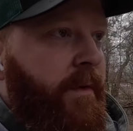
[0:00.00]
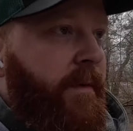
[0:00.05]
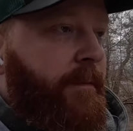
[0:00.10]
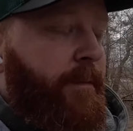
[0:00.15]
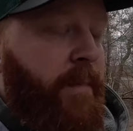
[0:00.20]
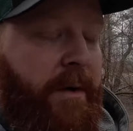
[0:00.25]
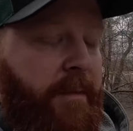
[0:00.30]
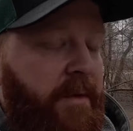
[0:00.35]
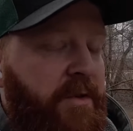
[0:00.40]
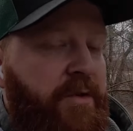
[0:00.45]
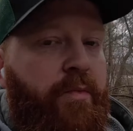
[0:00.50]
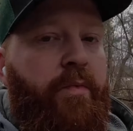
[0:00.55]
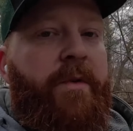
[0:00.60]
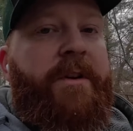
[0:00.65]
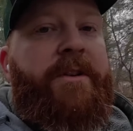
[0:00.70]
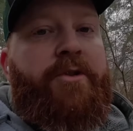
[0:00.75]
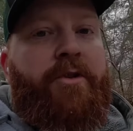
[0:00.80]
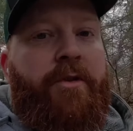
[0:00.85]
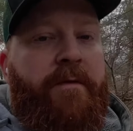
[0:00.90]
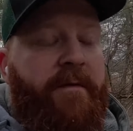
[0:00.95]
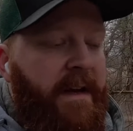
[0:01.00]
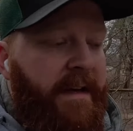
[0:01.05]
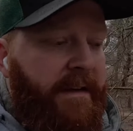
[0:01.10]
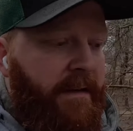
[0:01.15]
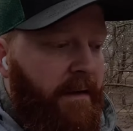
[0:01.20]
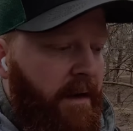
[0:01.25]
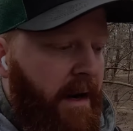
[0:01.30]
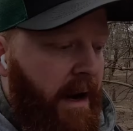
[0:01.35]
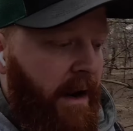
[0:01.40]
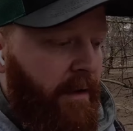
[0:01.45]
pretty much rejuvenate the
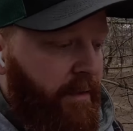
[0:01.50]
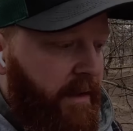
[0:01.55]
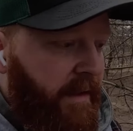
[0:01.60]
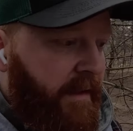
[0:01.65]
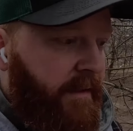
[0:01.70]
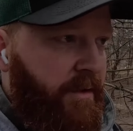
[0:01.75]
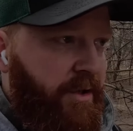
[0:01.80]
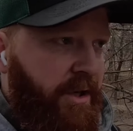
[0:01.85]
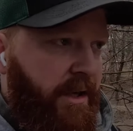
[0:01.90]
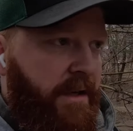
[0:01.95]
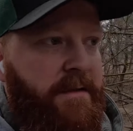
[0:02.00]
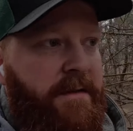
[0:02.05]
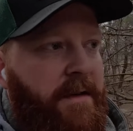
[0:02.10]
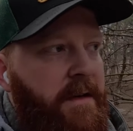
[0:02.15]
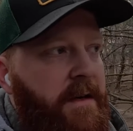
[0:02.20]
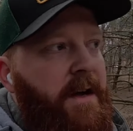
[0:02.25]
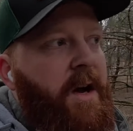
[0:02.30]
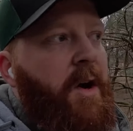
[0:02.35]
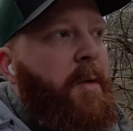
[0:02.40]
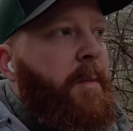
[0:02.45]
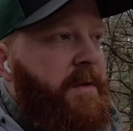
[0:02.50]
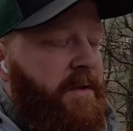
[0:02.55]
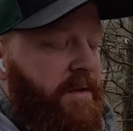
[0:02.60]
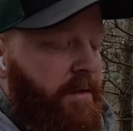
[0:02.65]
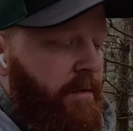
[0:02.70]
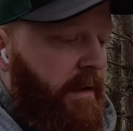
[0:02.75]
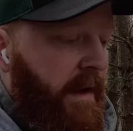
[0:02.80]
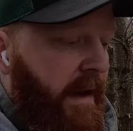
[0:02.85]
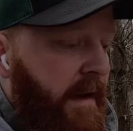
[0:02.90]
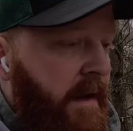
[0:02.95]
ground and the chickens are gonna help us
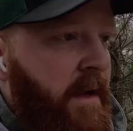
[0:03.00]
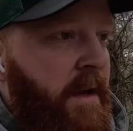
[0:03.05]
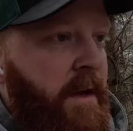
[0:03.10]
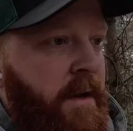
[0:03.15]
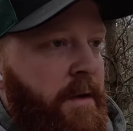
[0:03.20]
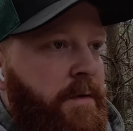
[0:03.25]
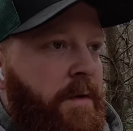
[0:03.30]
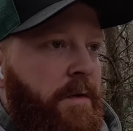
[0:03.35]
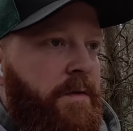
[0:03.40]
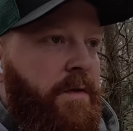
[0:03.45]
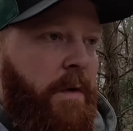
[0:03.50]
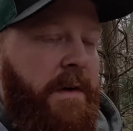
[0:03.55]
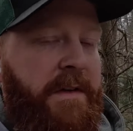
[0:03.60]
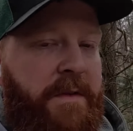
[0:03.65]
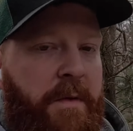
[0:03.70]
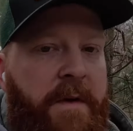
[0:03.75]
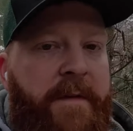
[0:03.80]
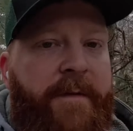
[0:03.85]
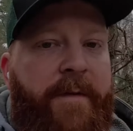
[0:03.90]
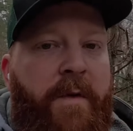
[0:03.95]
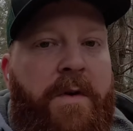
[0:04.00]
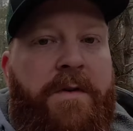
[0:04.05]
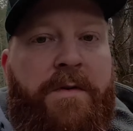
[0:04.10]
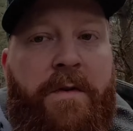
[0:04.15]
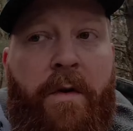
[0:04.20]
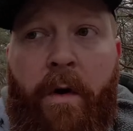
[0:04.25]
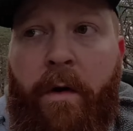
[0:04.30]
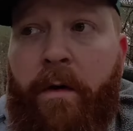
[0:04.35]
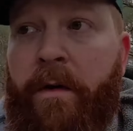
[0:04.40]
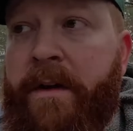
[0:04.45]
do that. So 2024's
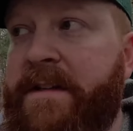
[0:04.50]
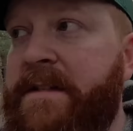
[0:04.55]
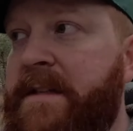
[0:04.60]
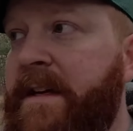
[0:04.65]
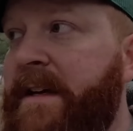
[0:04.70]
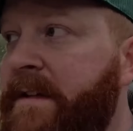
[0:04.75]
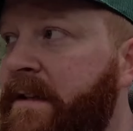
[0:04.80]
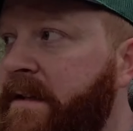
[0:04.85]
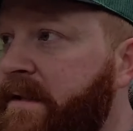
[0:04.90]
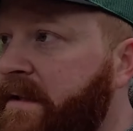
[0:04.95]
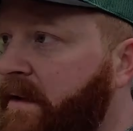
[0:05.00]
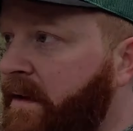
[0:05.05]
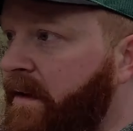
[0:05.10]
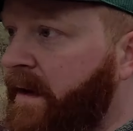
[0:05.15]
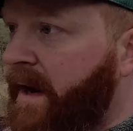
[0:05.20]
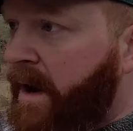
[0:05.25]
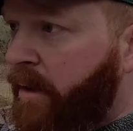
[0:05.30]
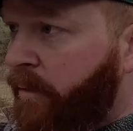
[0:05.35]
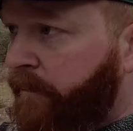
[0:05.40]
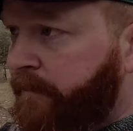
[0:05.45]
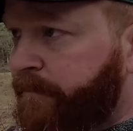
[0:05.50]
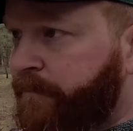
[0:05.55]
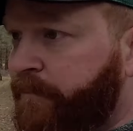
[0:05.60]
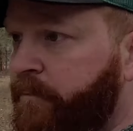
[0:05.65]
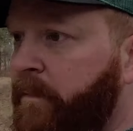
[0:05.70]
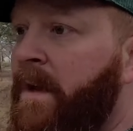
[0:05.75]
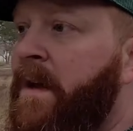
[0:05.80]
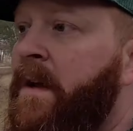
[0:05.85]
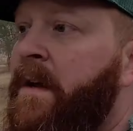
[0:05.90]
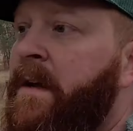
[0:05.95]
goal is to get this cleared out,
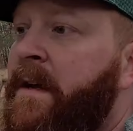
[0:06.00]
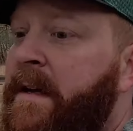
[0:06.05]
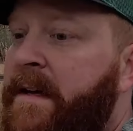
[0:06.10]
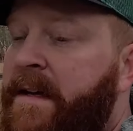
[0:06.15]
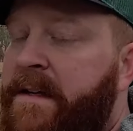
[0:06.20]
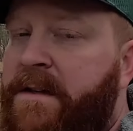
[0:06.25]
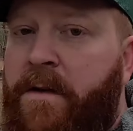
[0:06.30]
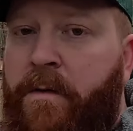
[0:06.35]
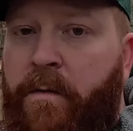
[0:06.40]
get the